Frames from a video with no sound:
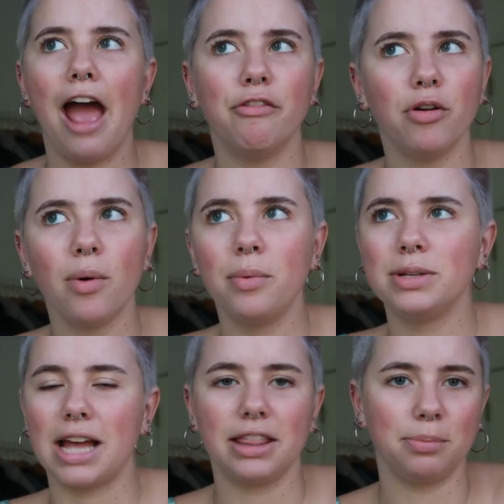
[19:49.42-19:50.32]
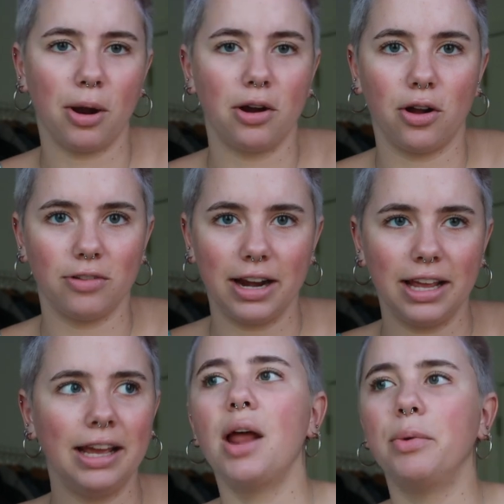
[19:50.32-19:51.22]
Everyone was at the park
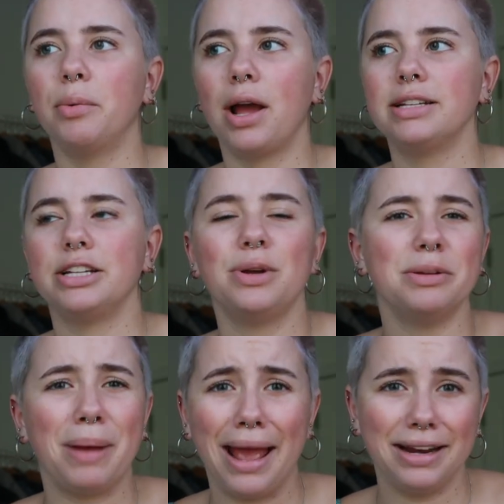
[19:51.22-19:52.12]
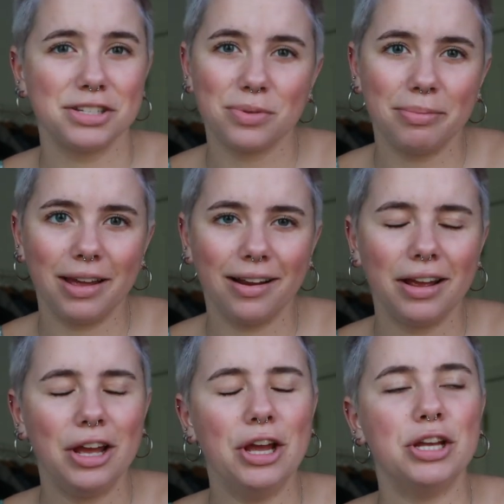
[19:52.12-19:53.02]
already and we went and you had to pay to swim
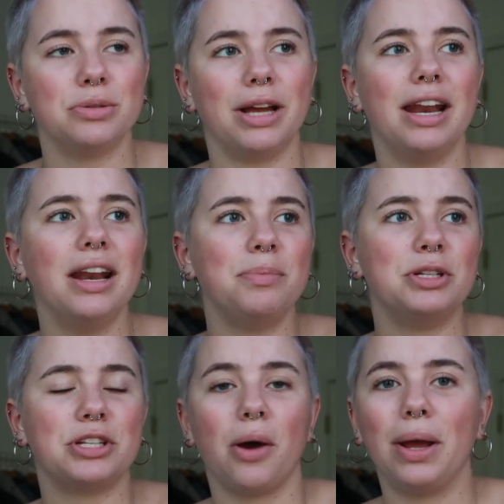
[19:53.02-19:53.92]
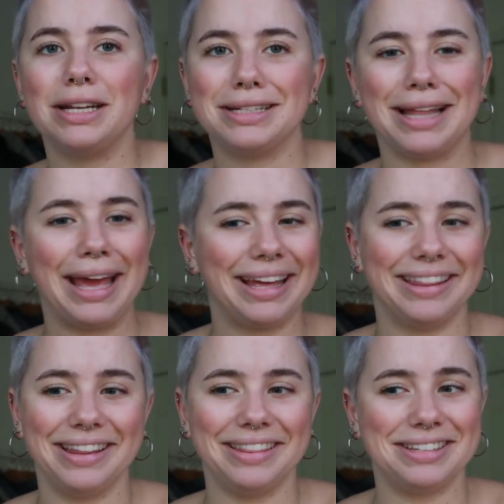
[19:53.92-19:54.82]
there. So we ended up just going to like
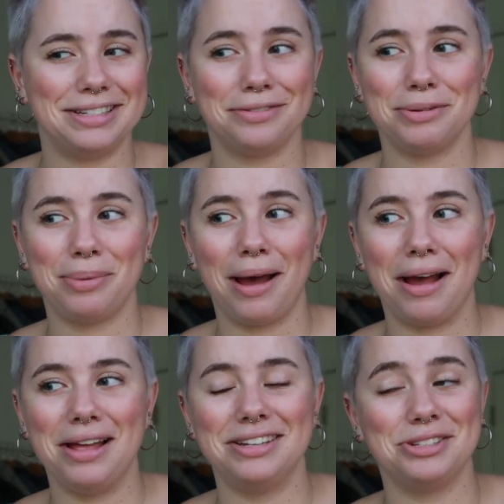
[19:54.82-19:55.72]
this different pond